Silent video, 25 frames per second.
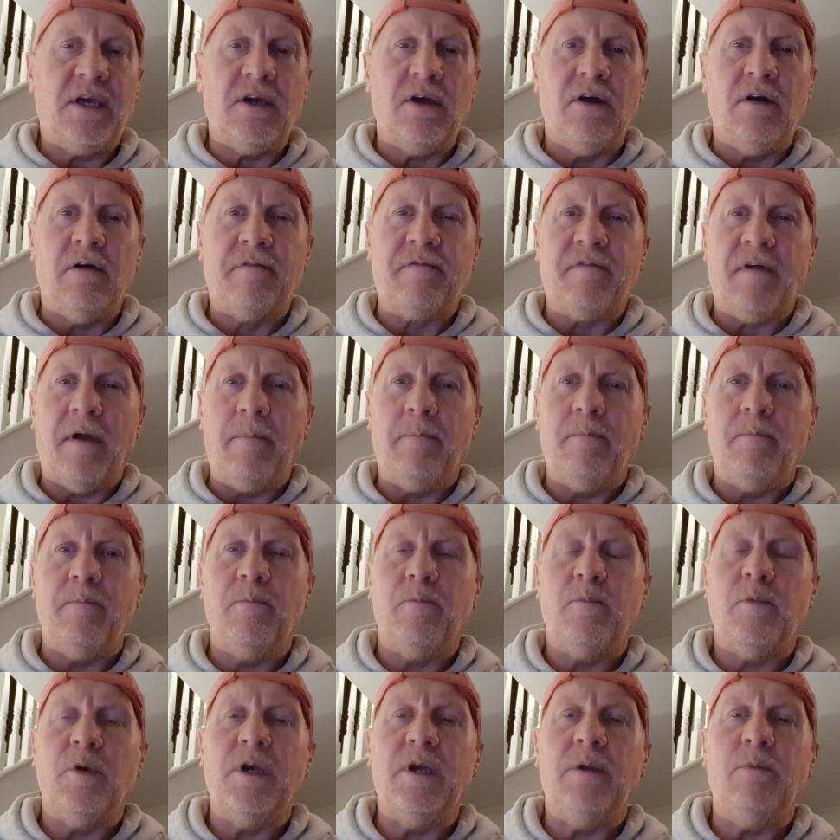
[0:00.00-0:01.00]

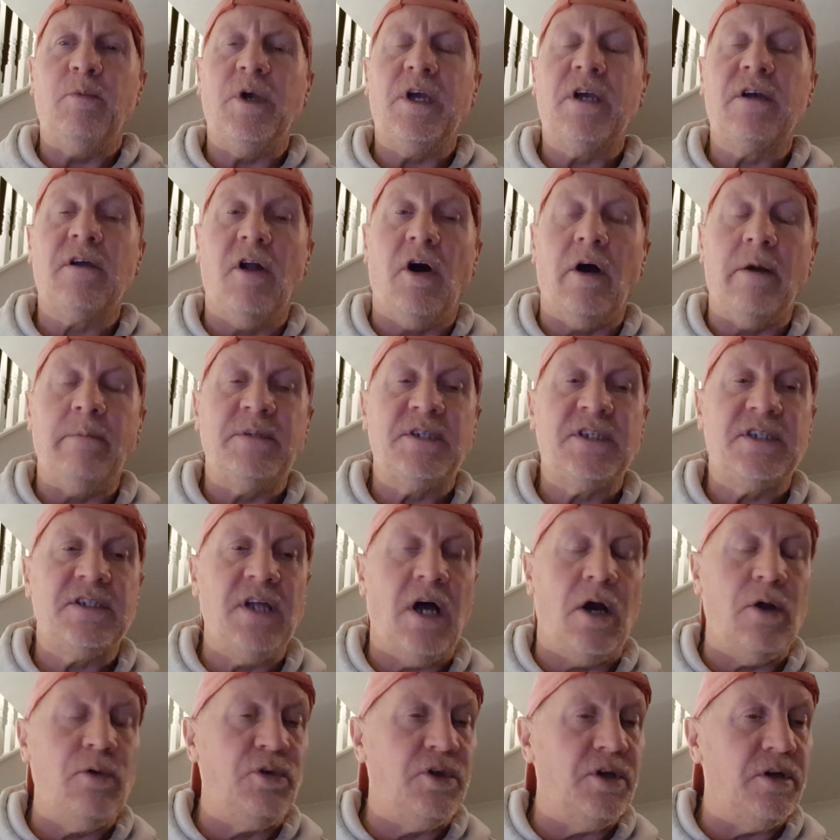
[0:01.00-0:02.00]
girlfriend, we climbed
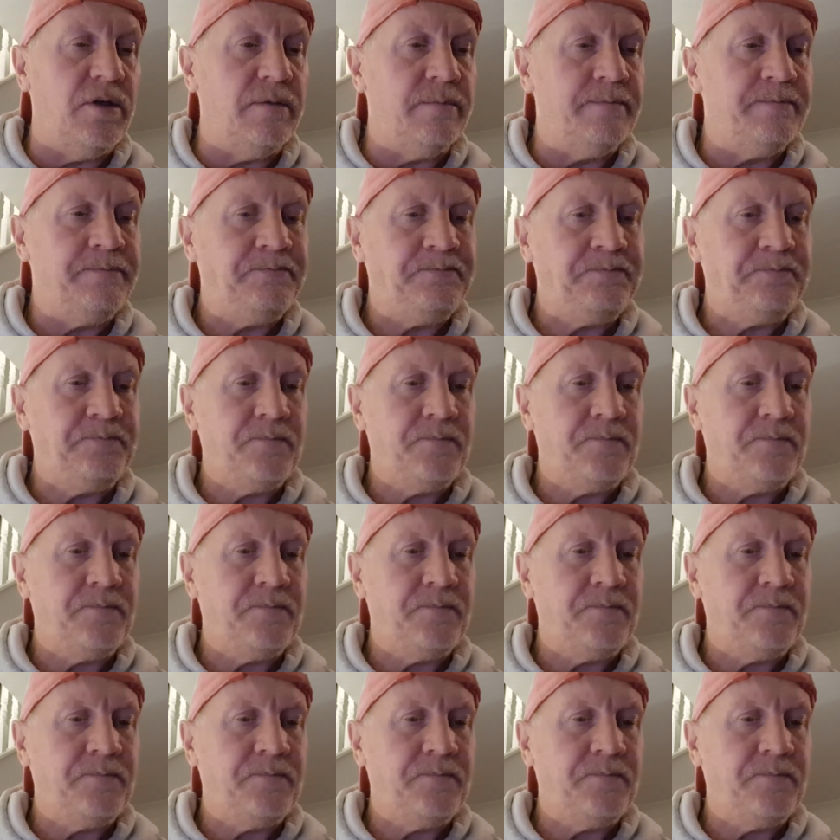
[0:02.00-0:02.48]
Snowdon.